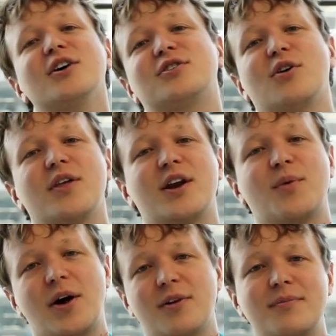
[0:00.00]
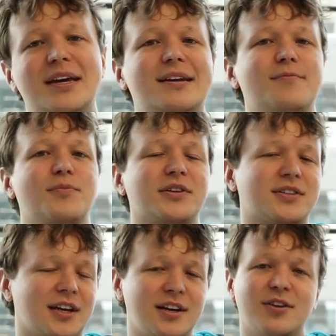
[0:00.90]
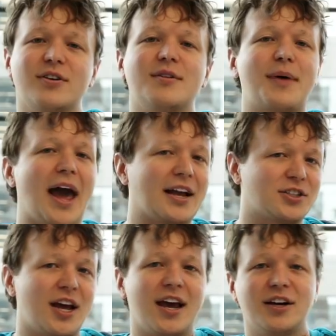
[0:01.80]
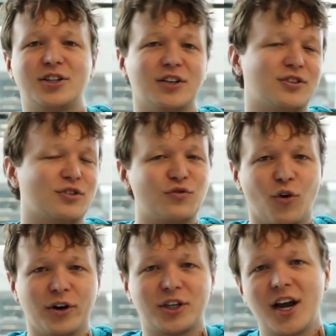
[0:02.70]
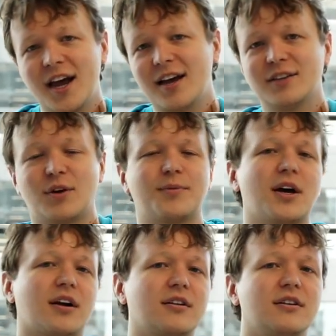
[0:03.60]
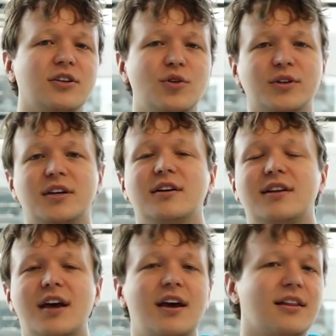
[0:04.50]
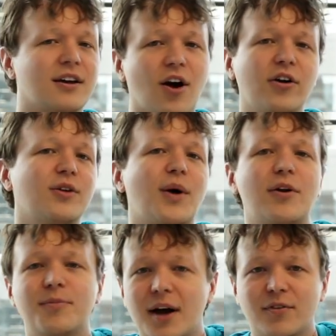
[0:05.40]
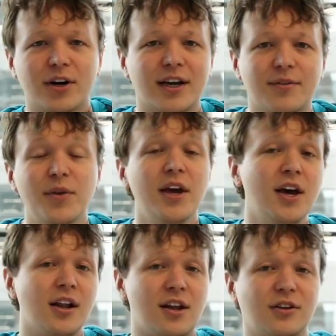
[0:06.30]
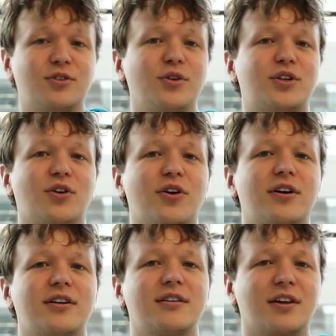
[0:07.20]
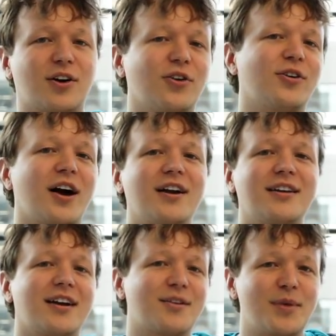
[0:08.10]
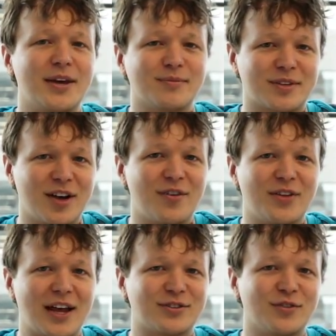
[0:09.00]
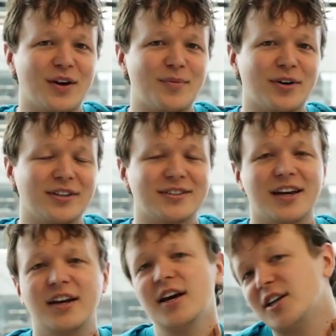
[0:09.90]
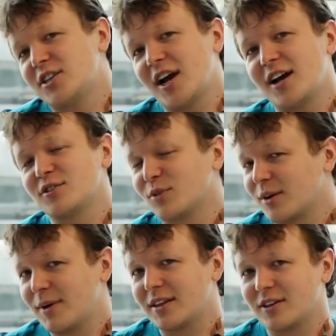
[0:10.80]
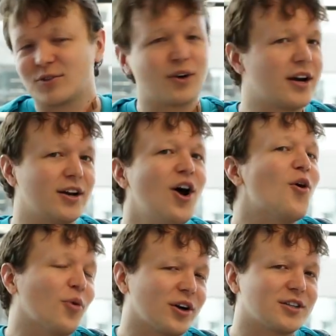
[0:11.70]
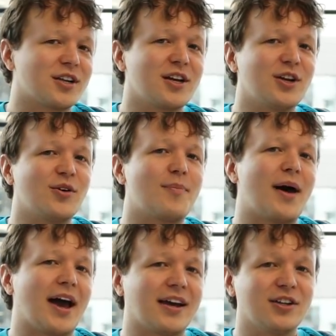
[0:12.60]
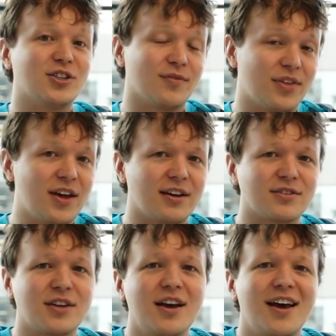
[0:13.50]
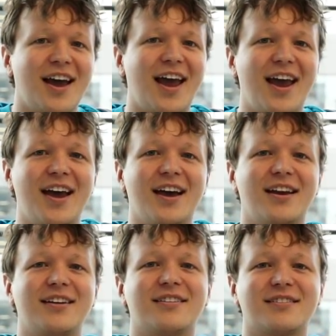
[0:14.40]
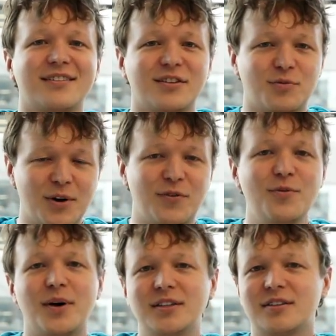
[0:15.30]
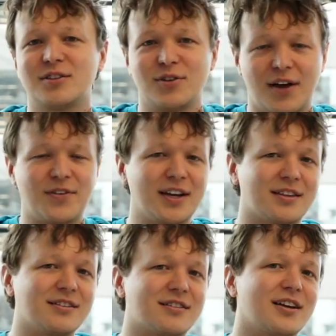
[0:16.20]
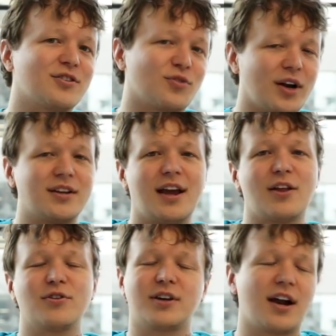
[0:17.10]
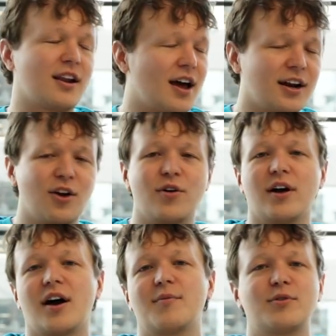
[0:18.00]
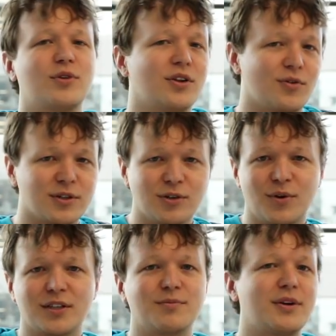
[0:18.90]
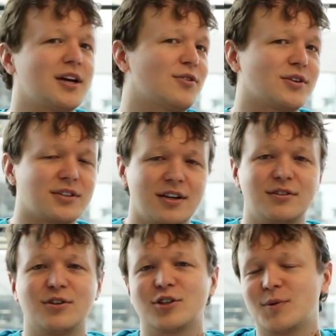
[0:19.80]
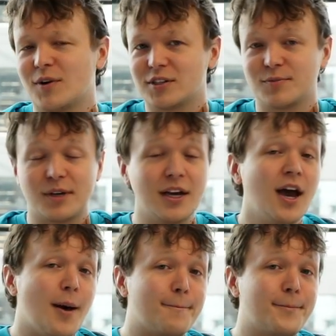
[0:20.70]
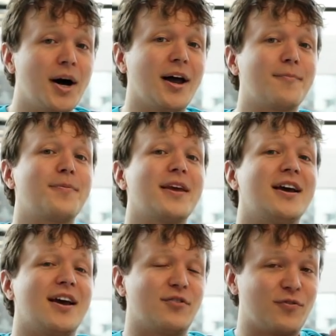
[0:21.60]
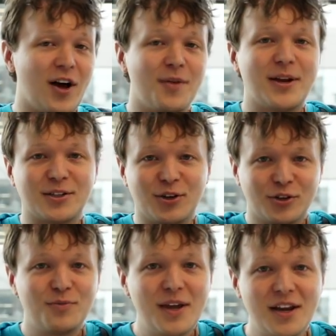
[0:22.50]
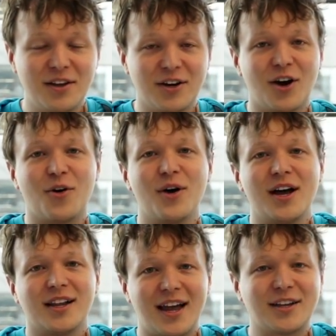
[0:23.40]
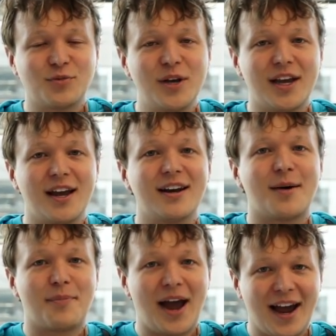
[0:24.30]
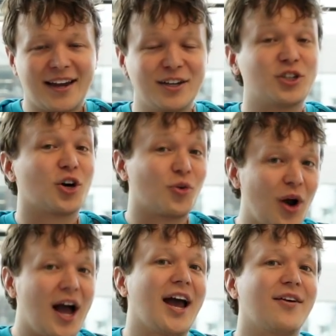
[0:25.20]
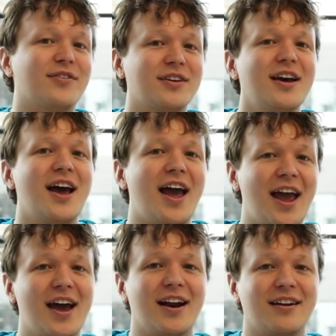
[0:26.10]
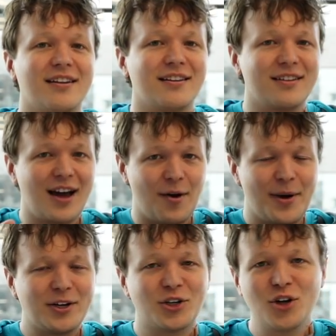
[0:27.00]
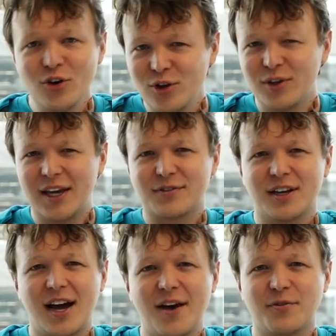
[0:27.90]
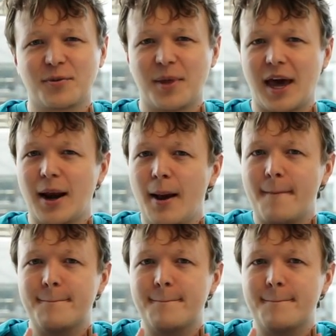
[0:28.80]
So then it wound up being this thing in Europe, #JusticeForChaz, when I'm talking to USA Today, The Guardian wound up covering it. Long story short, the Colonel contacted me himself last November and said, Chaz, we're gonna make things right. We're gonna send you a package of things. And it's been a few months because, you know, they have to get these things right together. They've got a lot going on between their original recipe and their extra tasty crispy recipe. But if you follow me on social media, you know, last weekend a package arrived. And I'm about to show you the gifts I got from that.